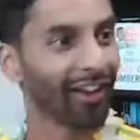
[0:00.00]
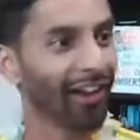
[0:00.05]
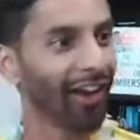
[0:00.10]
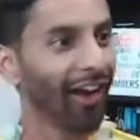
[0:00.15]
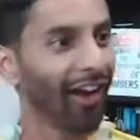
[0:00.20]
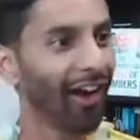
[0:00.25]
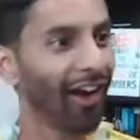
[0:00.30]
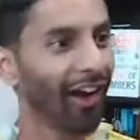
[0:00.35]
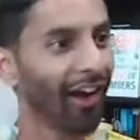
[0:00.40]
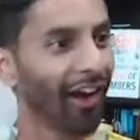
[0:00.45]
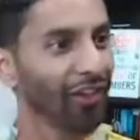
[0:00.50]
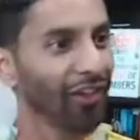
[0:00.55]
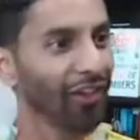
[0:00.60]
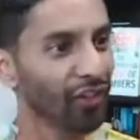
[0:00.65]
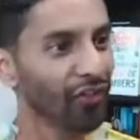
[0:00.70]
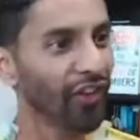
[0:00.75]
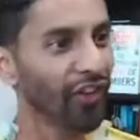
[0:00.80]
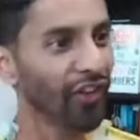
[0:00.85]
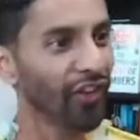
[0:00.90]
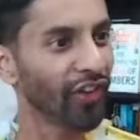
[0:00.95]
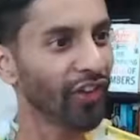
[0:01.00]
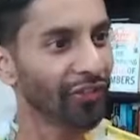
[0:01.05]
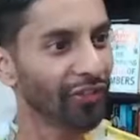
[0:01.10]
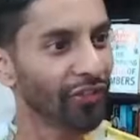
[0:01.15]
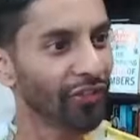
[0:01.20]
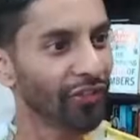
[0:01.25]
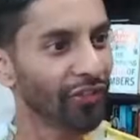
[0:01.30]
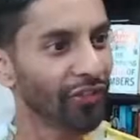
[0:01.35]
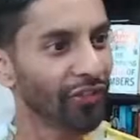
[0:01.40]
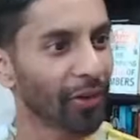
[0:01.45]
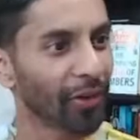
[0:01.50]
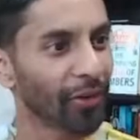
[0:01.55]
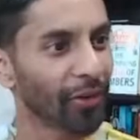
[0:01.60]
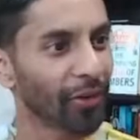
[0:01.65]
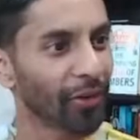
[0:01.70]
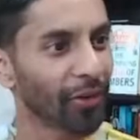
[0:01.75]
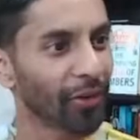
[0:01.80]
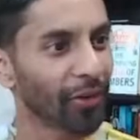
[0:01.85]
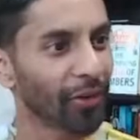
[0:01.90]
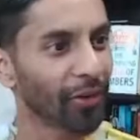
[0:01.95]
Are you ready for round one?
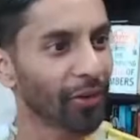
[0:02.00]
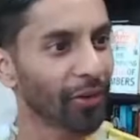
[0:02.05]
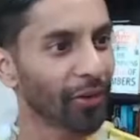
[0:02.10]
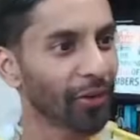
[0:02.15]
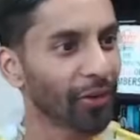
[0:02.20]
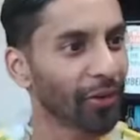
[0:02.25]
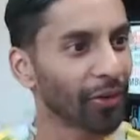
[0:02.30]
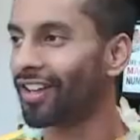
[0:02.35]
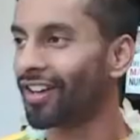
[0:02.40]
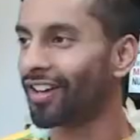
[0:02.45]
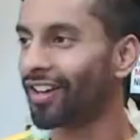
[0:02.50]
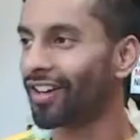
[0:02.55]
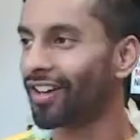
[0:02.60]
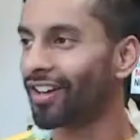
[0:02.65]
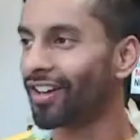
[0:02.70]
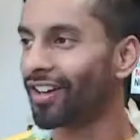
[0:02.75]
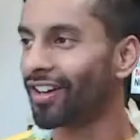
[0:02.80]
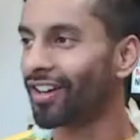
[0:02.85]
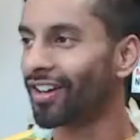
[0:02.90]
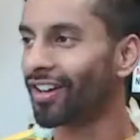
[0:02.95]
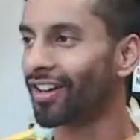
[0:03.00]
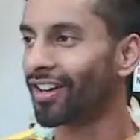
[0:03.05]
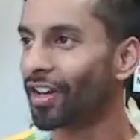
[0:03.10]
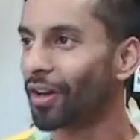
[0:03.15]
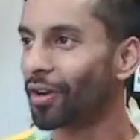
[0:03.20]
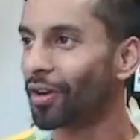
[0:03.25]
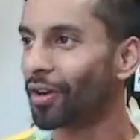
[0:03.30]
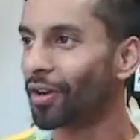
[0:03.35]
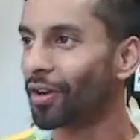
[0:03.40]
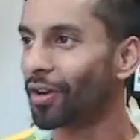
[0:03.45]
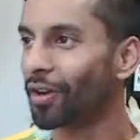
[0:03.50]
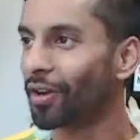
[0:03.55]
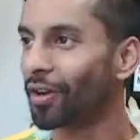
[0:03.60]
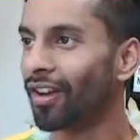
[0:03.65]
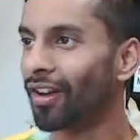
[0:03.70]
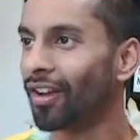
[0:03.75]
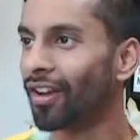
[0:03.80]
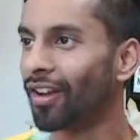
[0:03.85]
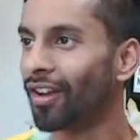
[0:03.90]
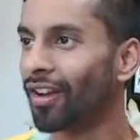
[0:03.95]
Are you ready? Are you ready for round one?
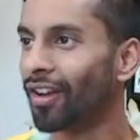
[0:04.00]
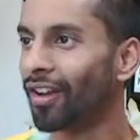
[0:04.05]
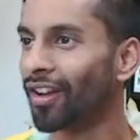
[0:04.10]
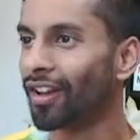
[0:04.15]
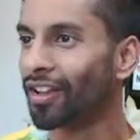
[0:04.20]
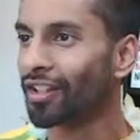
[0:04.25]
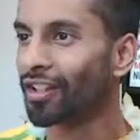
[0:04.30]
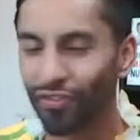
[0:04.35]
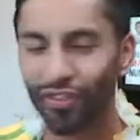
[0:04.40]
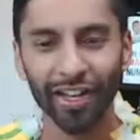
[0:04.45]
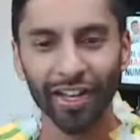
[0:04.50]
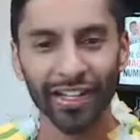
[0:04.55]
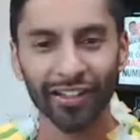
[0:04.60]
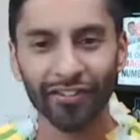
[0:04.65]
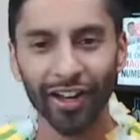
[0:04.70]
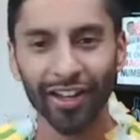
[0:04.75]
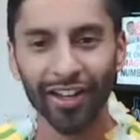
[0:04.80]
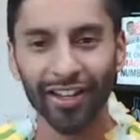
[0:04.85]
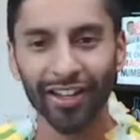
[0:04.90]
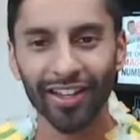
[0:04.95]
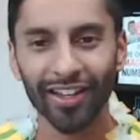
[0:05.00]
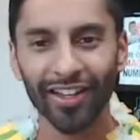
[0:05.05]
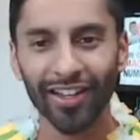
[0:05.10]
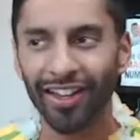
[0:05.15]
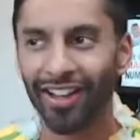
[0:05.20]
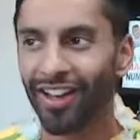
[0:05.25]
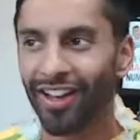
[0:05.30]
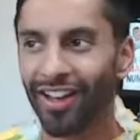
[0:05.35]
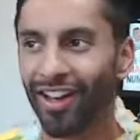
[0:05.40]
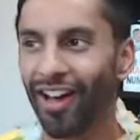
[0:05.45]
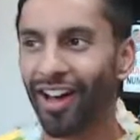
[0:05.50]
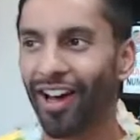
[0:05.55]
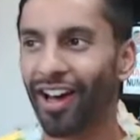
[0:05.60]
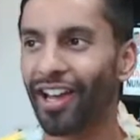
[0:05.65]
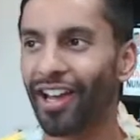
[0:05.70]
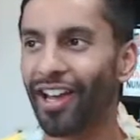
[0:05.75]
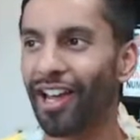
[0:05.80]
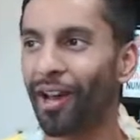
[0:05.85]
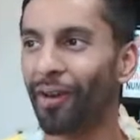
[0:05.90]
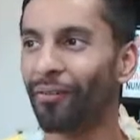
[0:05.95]
You feeling ready? I
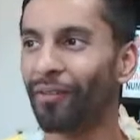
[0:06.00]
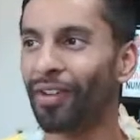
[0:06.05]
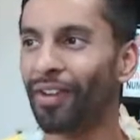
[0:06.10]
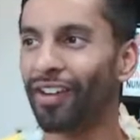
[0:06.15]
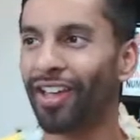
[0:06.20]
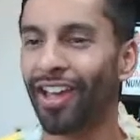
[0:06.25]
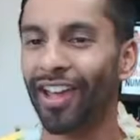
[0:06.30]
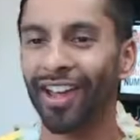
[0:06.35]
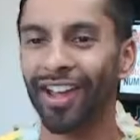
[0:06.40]
am. Okay.